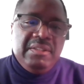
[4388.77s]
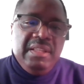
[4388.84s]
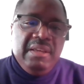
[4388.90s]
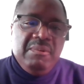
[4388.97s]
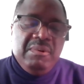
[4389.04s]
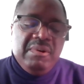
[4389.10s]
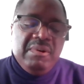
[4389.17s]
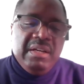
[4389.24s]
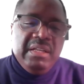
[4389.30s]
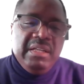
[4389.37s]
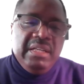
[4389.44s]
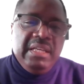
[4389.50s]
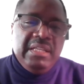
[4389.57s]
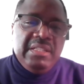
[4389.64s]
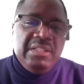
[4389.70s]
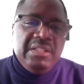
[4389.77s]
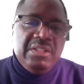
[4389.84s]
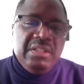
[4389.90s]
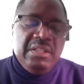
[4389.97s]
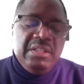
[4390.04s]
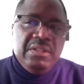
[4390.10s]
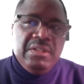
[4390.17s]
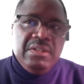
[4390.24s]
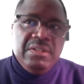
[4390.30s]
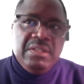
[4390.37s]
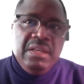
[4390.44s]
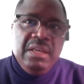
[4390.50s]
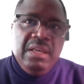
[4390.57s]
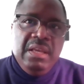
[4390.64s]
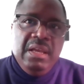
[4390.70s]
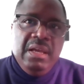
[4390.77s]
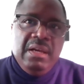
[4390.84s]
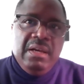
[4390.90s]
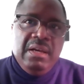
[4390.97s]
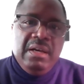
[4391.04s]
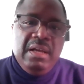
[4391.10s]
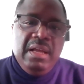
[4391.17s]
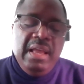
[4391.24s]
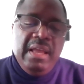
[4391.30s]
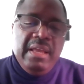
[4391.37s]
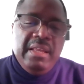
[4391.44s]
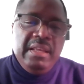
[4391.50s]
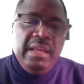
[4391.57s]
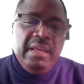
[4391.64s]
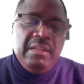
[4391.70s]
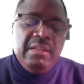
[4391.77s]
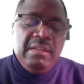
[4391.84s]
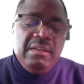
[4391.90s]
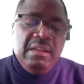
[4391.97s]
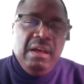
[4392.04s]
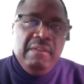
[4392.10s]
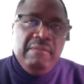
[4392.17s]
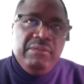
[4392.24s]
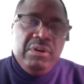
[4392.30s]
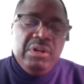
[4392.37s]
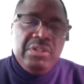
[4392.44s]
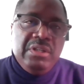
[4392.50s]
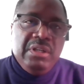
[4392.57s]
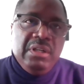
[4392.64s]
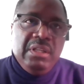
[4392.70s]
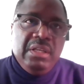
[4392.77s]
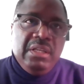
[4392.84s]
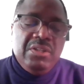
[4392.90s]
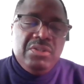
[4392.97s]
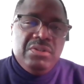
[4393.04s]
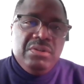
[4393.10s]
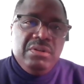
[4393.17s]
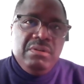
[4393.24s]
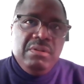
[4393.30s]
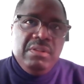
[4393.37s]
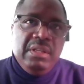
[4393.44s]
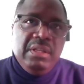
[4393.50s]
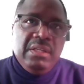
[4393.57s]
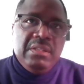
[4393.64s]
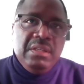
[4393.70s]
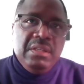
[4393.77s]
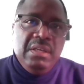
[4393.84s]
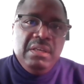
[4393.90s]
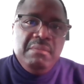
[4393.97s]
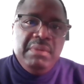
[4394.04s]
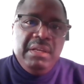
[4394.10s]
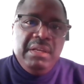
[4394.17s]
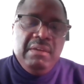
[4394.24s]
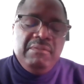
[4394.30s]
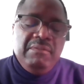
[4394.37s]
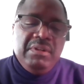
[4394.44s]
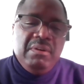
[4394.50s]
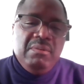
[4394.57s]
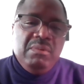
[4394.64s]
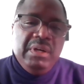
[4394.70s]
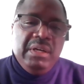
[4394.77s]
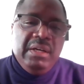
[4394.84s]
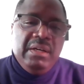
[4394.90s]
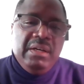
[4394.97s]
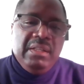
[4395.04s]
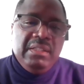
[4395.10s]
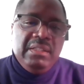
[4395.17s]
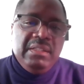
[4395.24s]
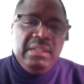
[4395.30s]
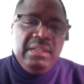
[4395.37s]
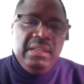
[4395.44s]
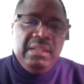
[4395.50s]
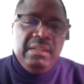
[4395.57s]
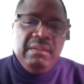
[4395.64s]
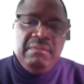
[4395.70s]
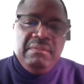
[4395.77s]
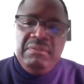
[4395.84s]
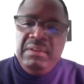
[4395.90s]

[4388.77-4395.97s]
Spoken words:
They were organizing centers. And unfortunately, it is true that as many have done well and have,